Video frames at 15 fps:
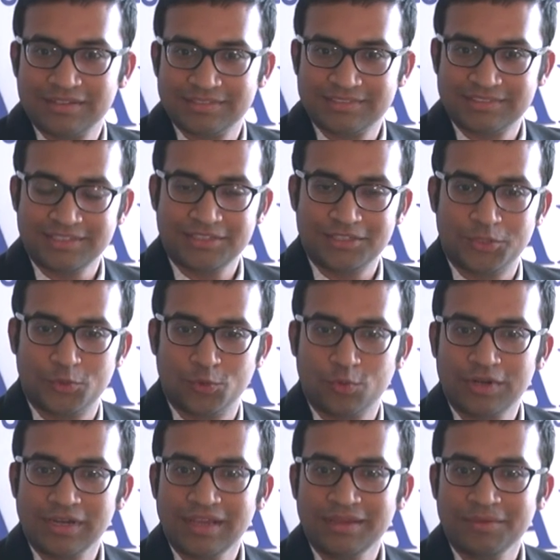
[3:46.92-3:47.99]
Sir,
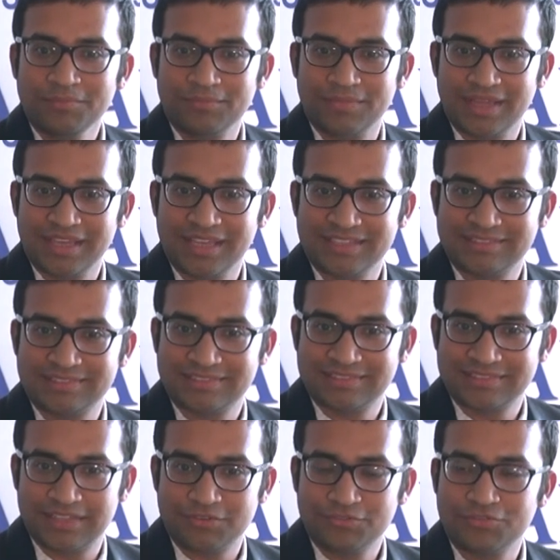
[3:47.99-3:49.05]
Doklam
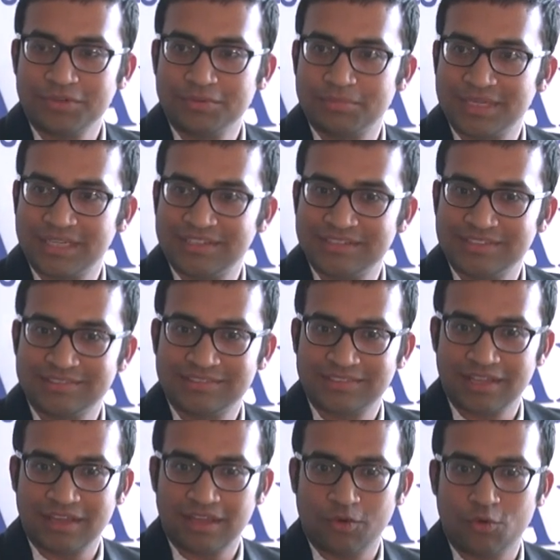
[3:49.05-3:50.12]
is different because
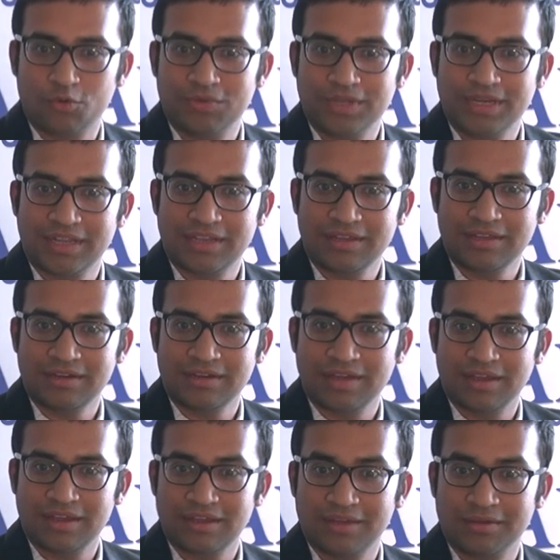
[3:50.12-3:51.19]
over here,
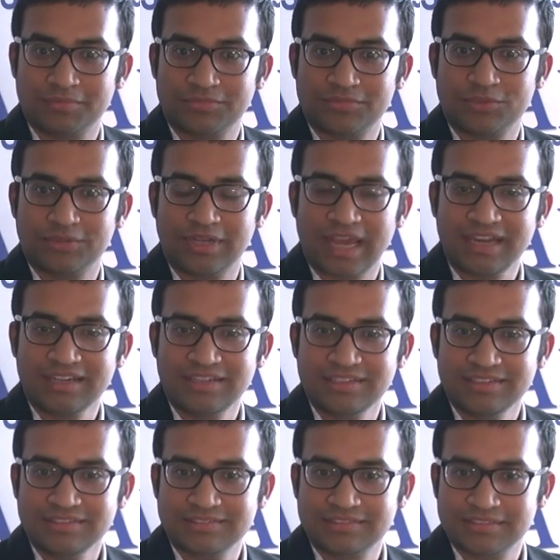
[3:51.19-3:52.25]
so that
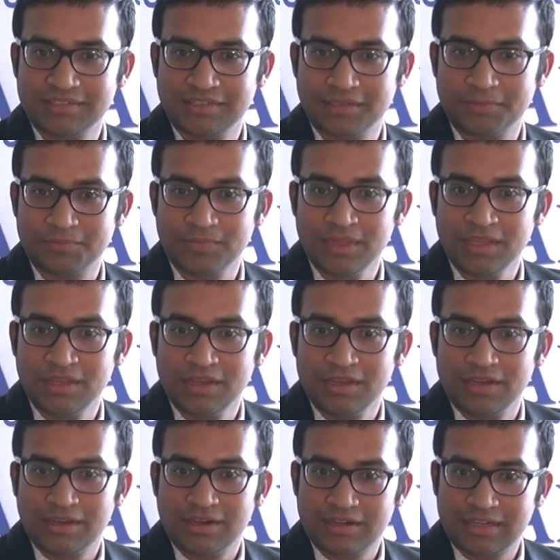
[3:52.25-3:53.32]
is,
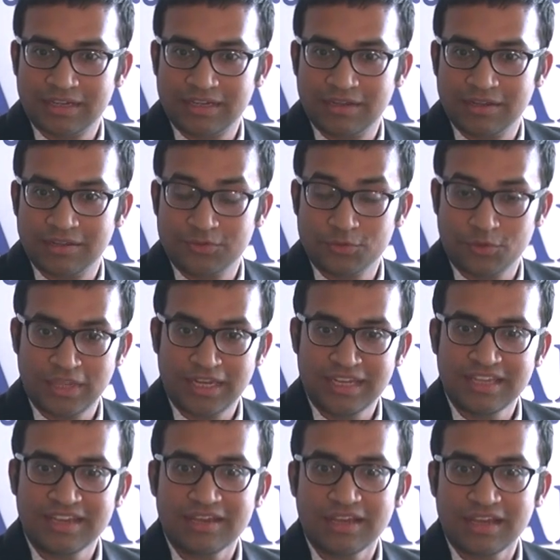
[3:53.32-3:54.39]
but so
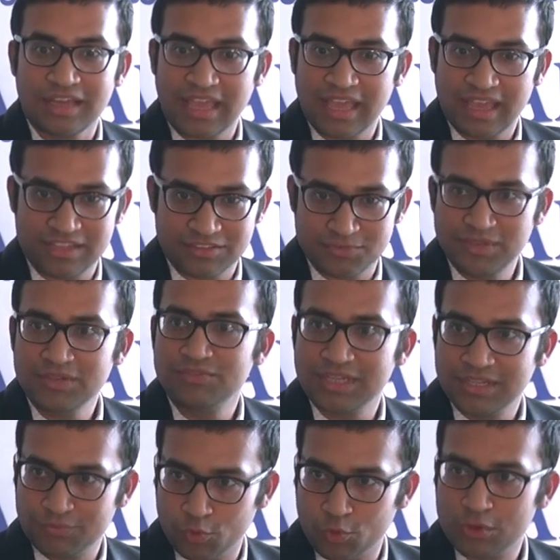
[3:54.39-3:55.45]
India has been
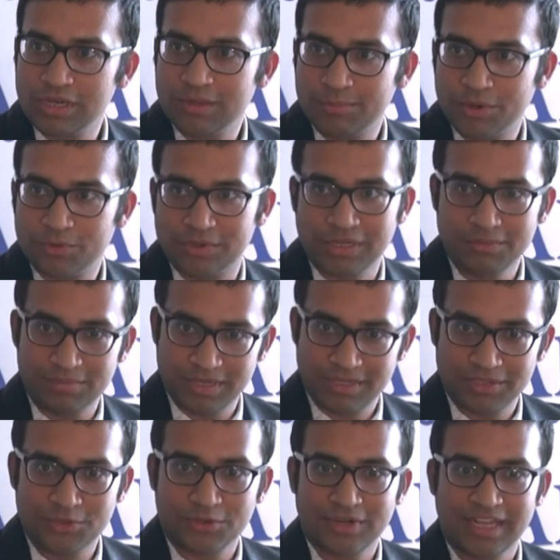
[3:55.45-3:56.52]
very vocal about it,
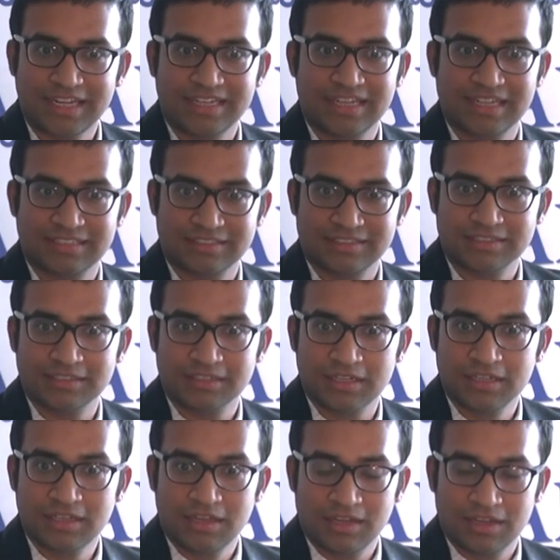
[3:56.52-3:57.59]
but you're right that the
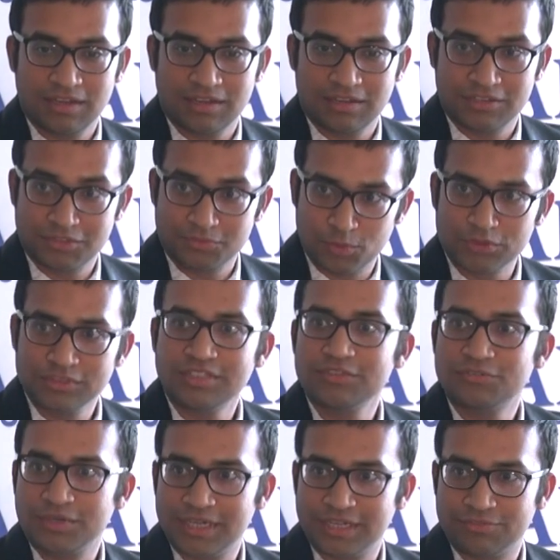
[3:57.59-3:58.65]

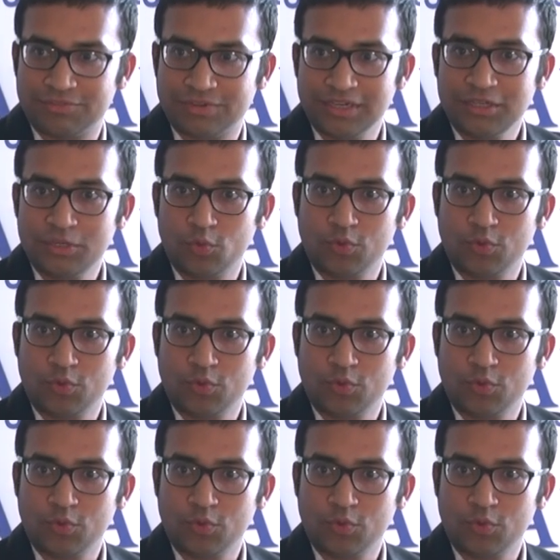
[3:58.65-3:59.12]
responses were different.